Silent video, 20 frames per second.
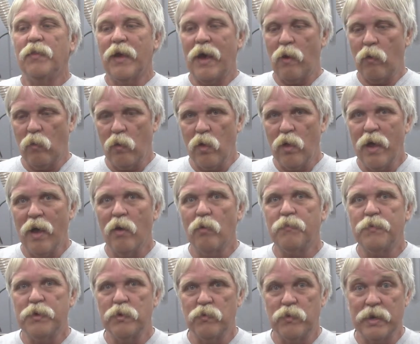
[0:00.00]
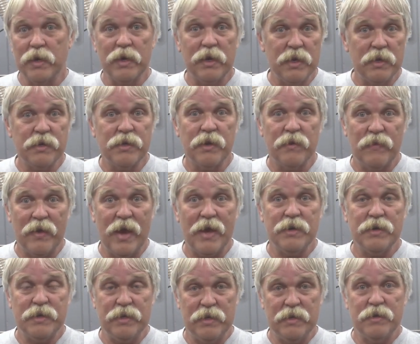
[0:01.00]
that will help you get into
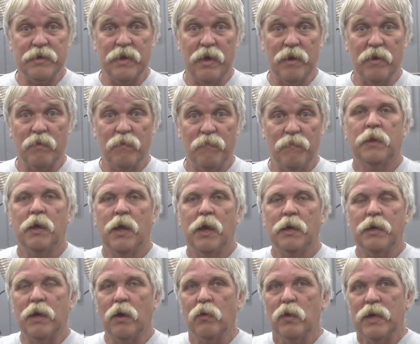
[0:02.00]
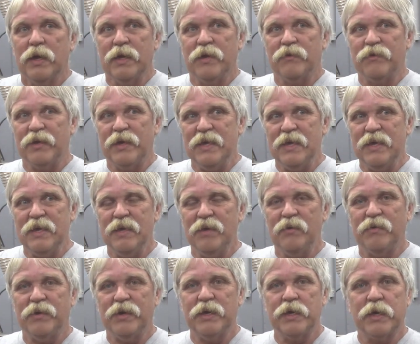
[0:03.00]
that detail. Now, it's
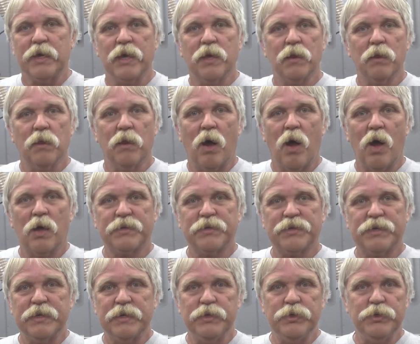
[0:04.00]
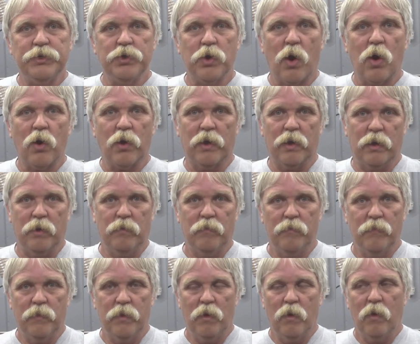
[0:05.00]
easy to get lost in jargon
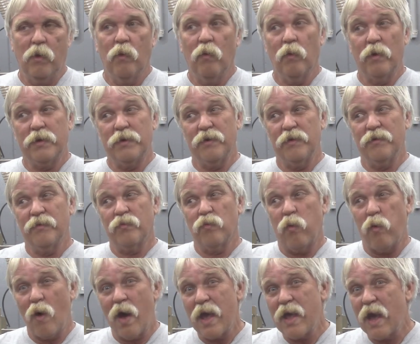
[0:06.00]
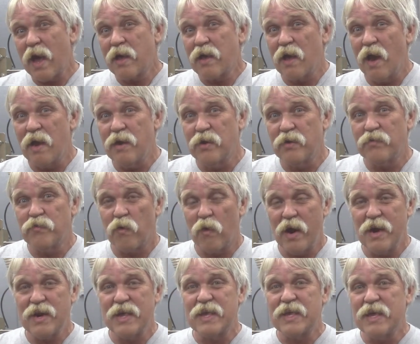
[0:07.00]
which is why I kind of
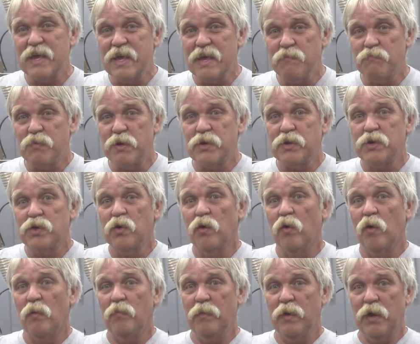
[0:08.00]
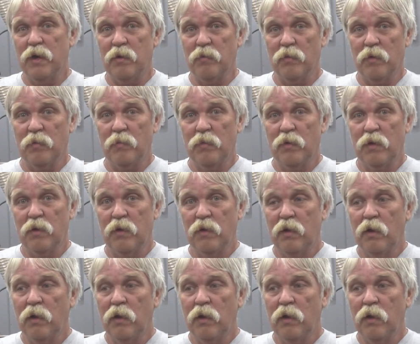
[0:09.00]
tried to keep it to a minimum.